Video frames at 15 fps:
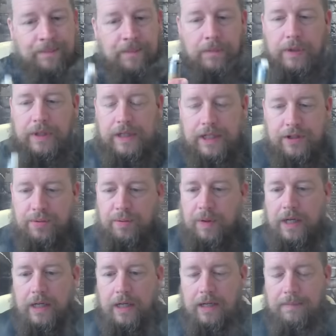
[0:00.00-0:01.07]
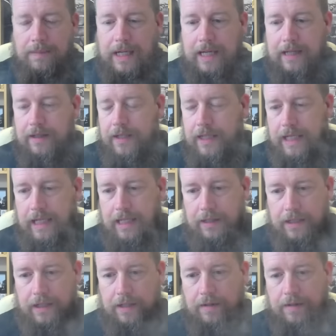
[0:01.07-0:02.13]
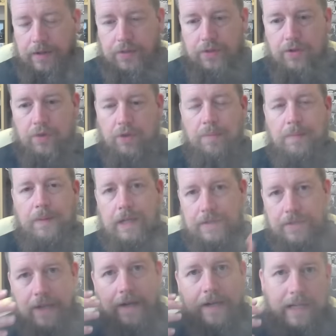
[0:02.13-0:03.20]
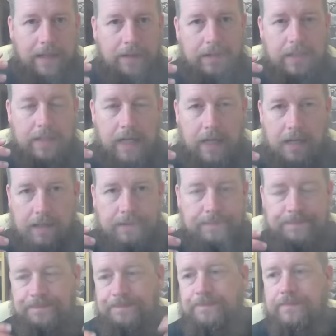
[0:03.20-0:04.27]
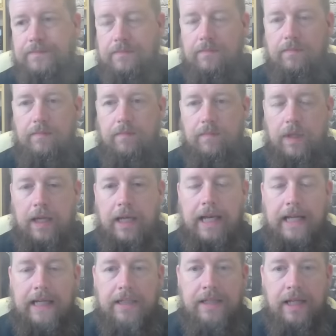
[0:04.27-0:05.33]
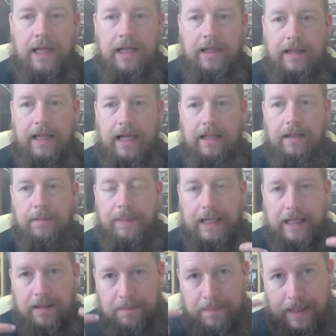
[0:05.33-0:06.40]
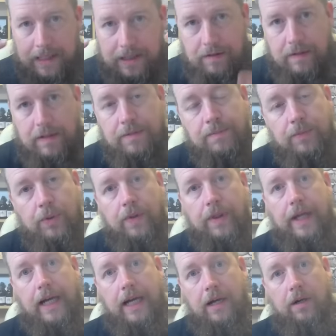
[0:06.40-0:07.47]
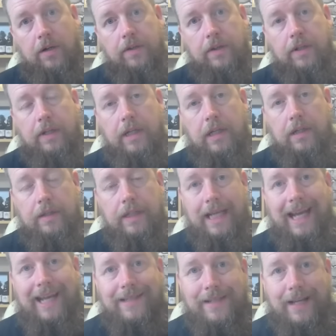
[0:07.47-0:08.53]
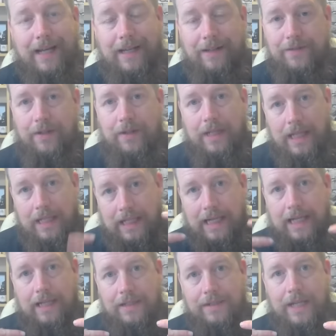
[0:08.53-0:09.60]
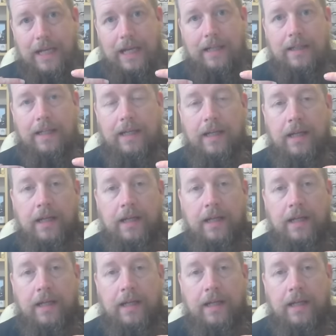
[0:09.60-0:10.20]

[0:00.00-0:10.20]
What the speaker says: With this one, I'm getting the strawberry is going in on the tongue, and then the peanut butter is more there on the exhale. So the inhale is getting the